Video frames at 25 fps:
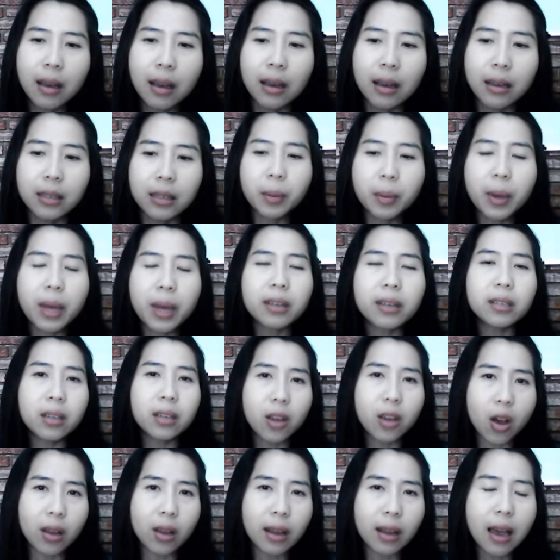depending
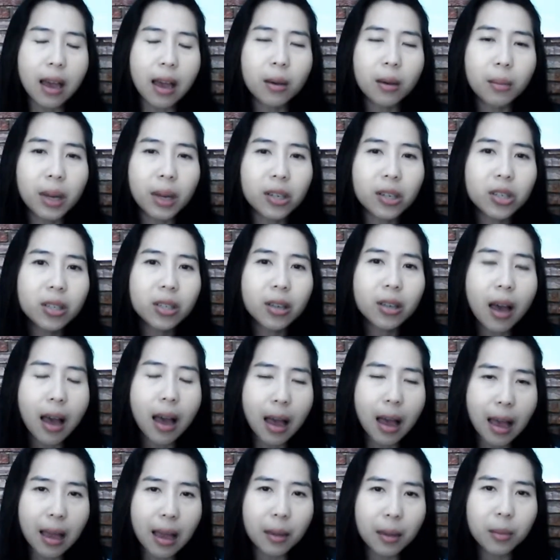on how much
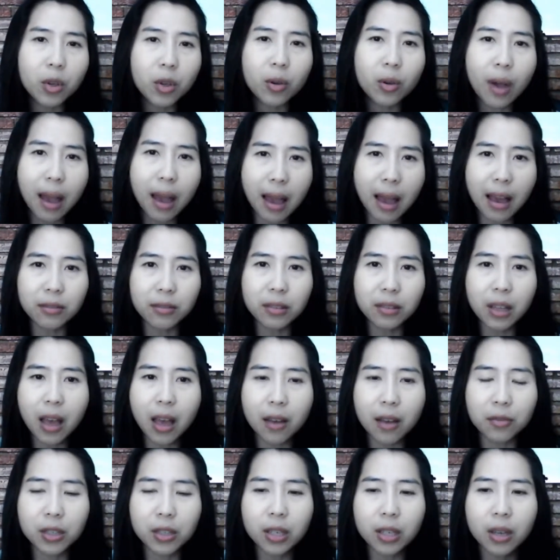time you have
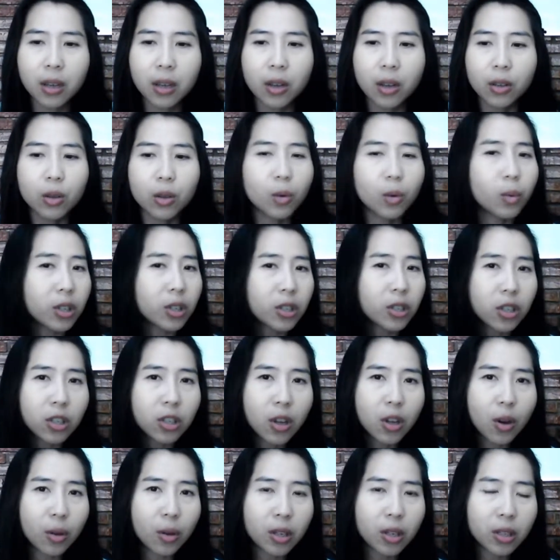left. You wouldn't
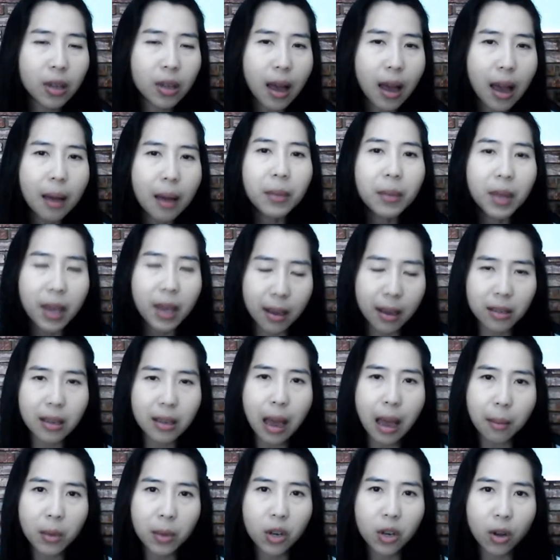know the time, the
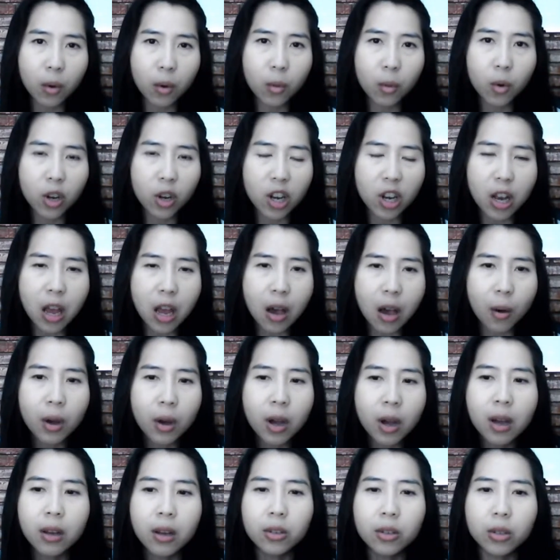examiner would know.
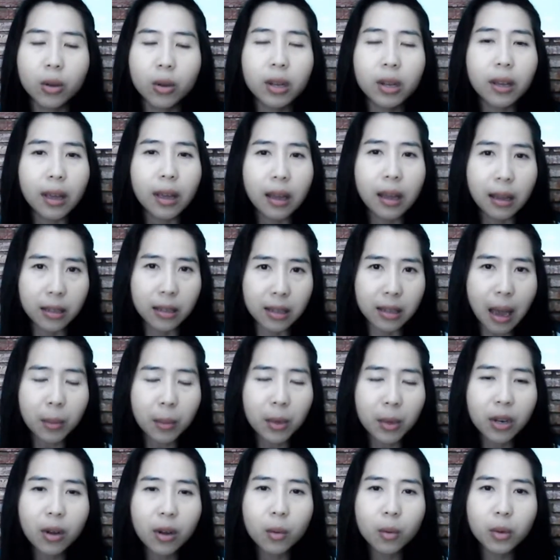So the
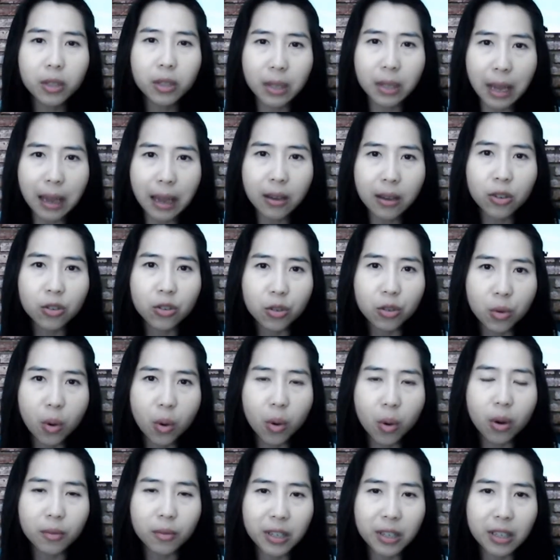examiner would take
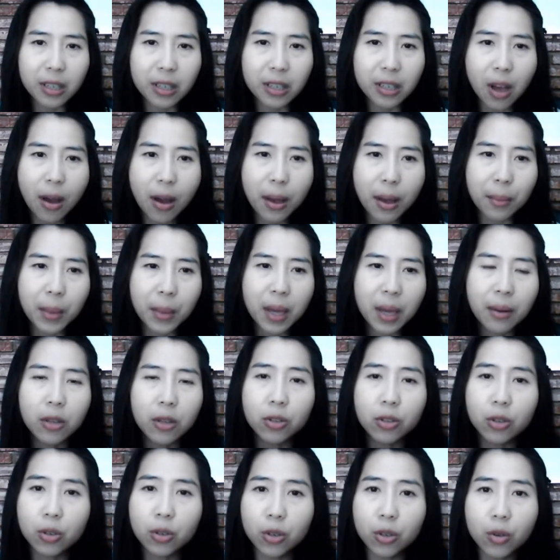control of the time.
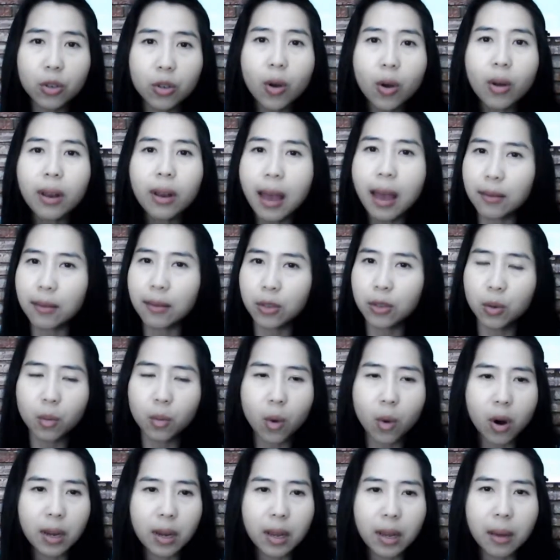So you don't have to
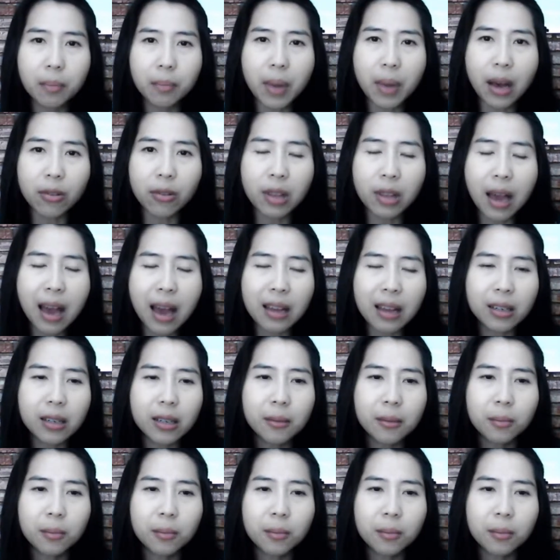worry about that.